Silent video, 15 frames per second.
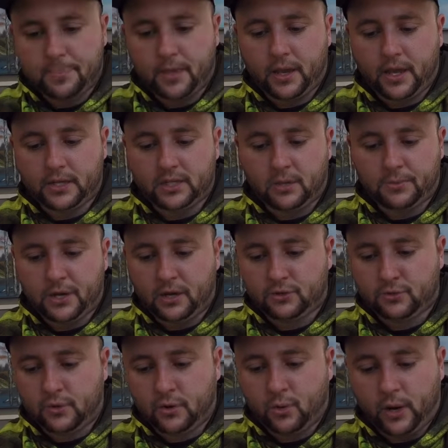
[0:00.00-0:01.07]
And something
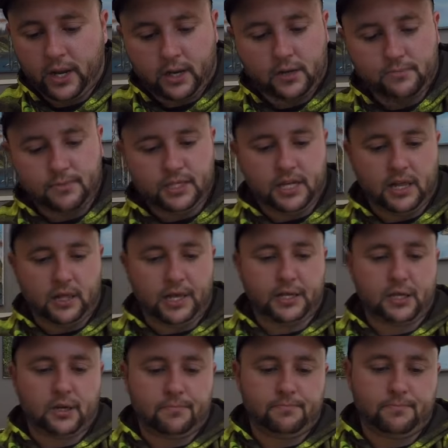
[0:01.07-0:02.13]
else real quick is I like
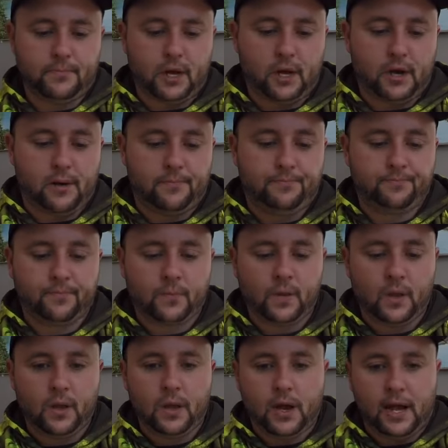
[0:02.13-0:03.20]
to um,
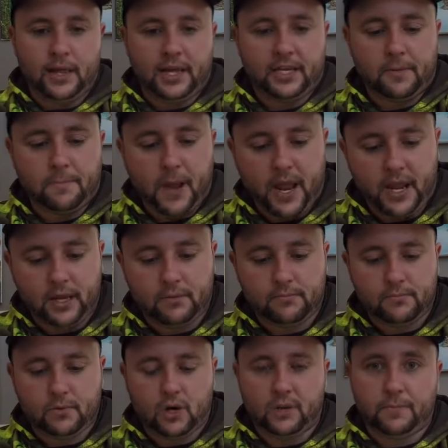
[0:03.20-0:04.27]
I like to paint
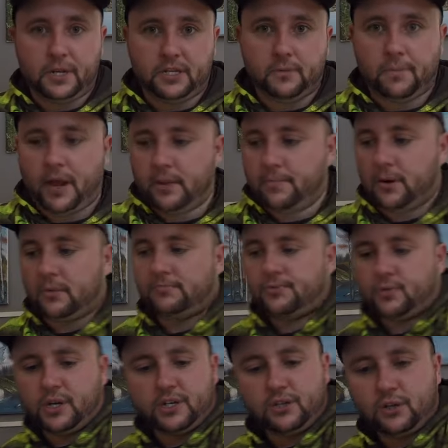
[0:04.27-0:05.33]
on a piece of paper,
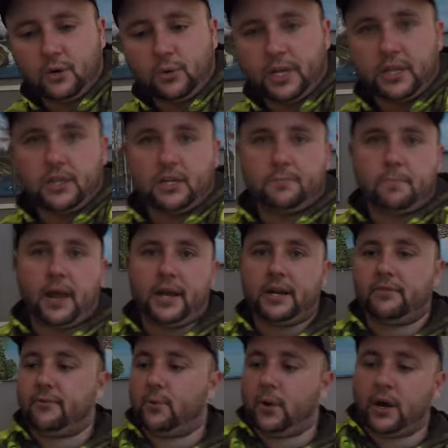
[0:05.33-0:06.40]
so I just don't get this paint
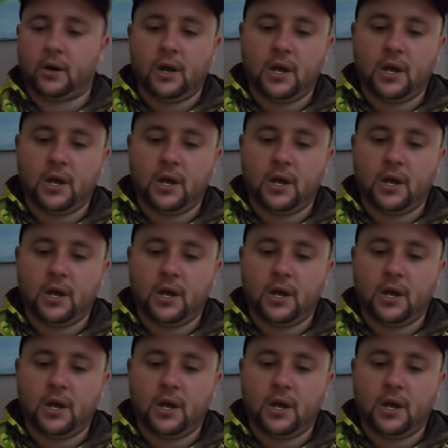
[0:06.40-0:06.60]
everywhere.